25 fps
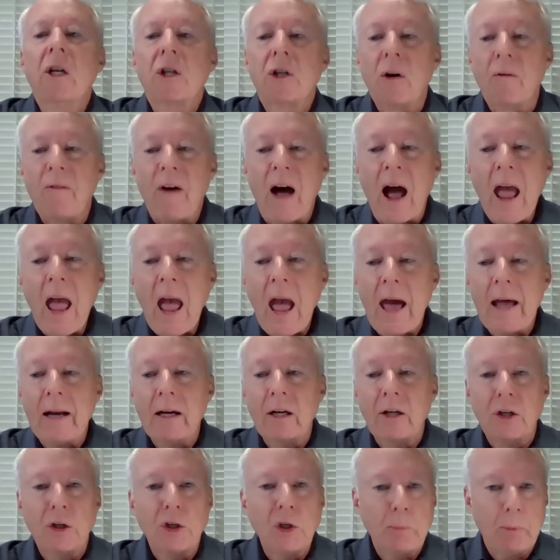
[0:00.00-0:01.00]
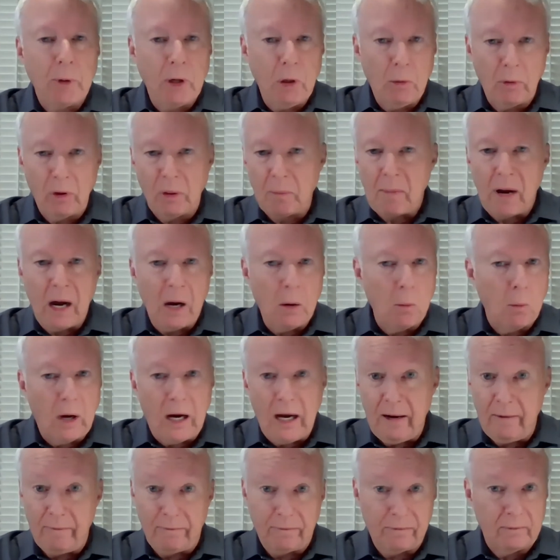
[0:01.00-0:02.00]
So if I had a dispute with my
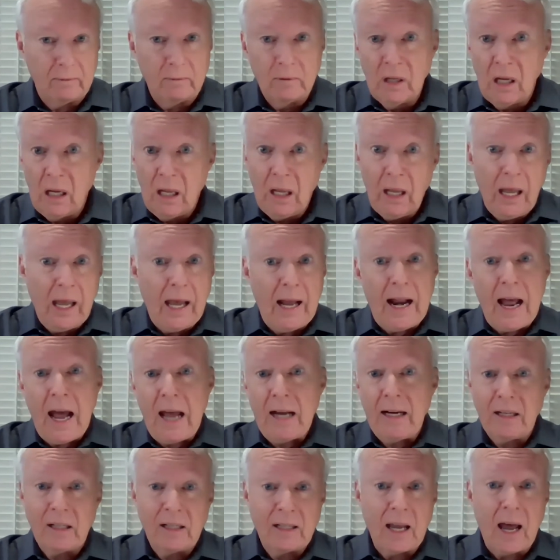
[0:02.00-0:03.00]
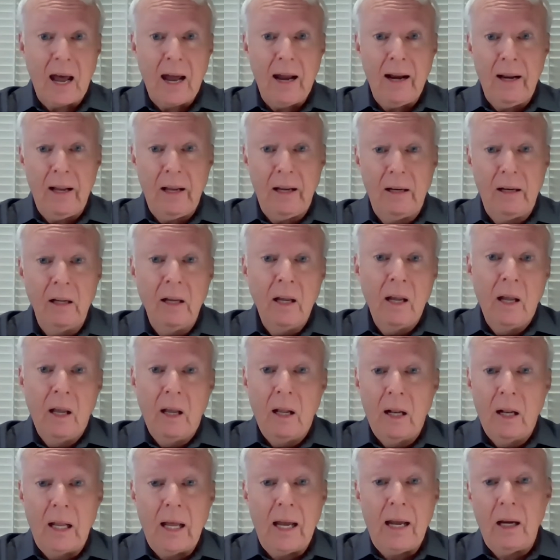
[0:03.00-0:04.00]
wife and I decided
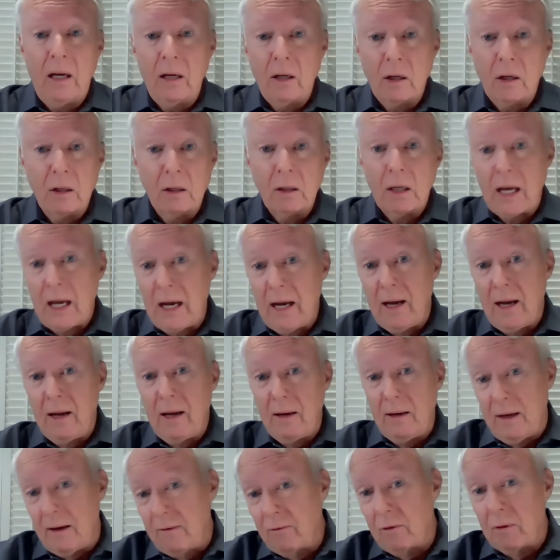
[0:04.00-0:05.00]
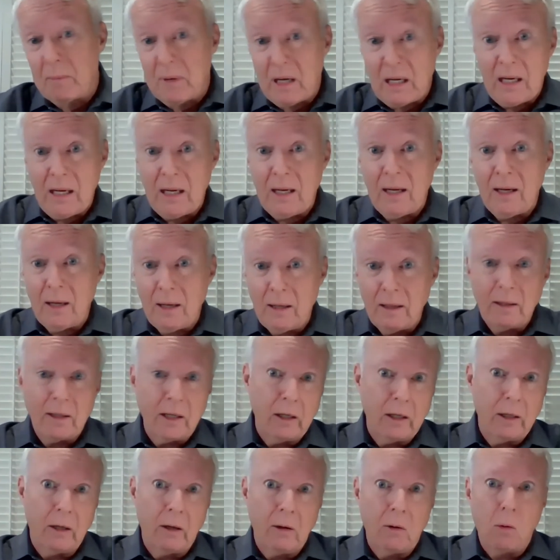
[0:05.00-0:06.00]
okay, never mind,
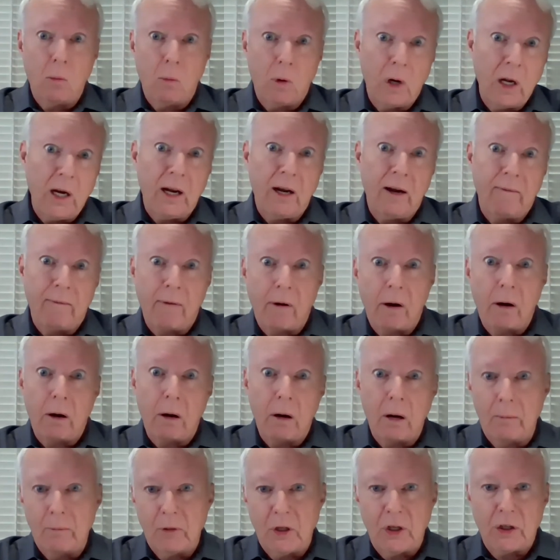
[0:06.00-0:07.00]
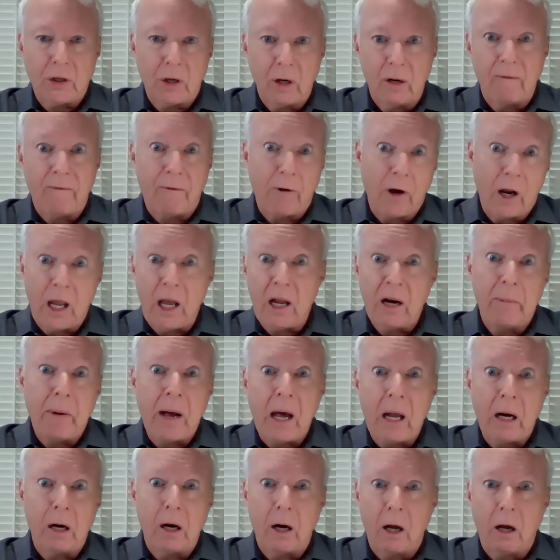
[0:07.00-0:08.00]
whatever, I'm just going to forget
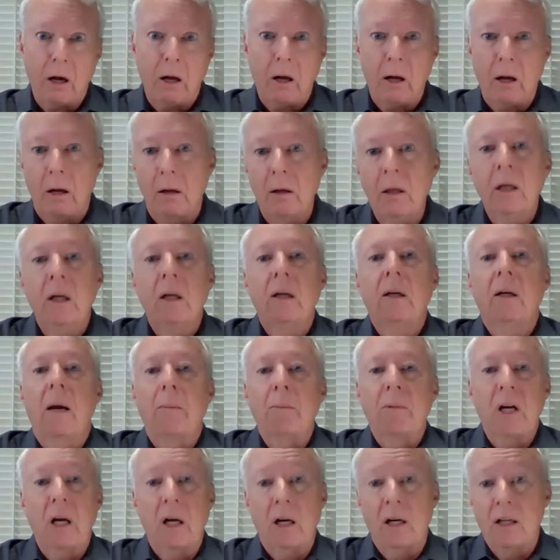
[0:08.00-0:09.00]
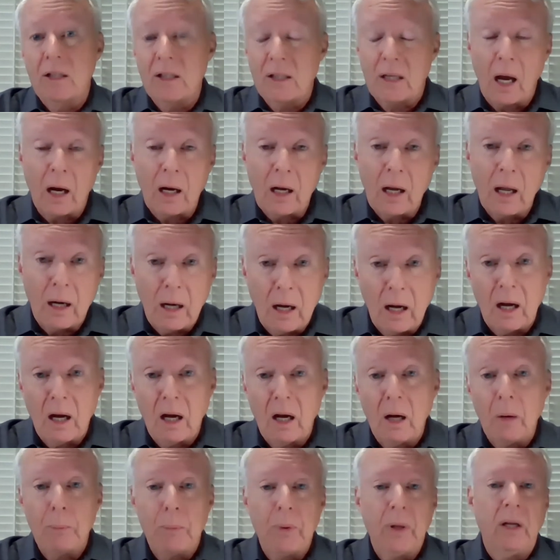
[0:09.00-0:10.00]
about it all. I'm going to suck it
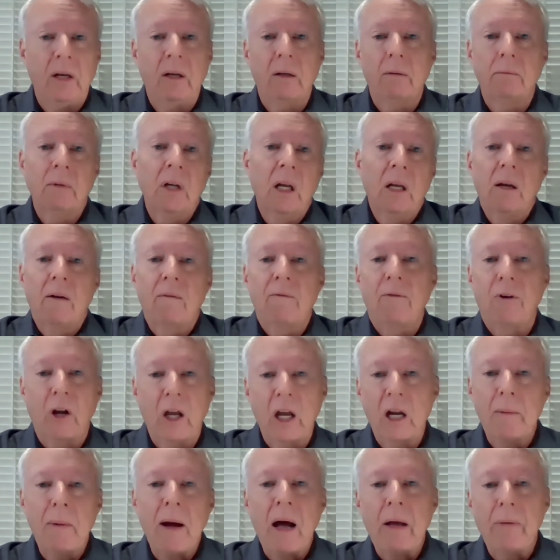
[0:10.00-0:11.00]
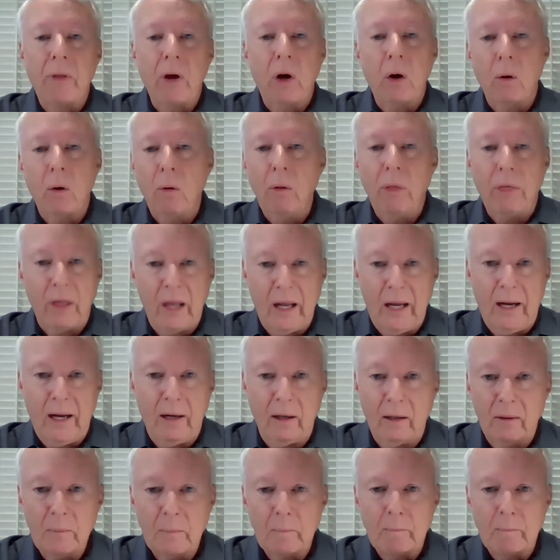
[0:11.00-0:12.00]
up and forget about the whole thing.